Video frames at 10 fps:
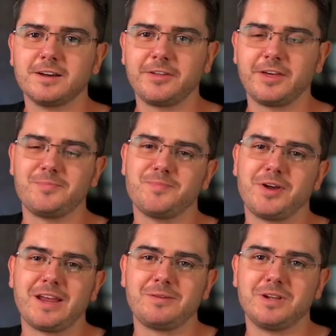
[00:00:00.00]
Hi there,
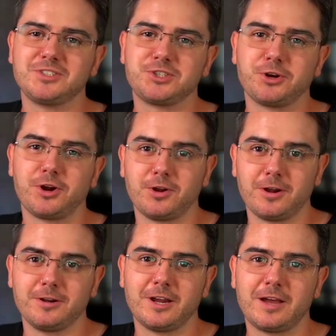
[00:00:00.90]
my name is John O'Nolan.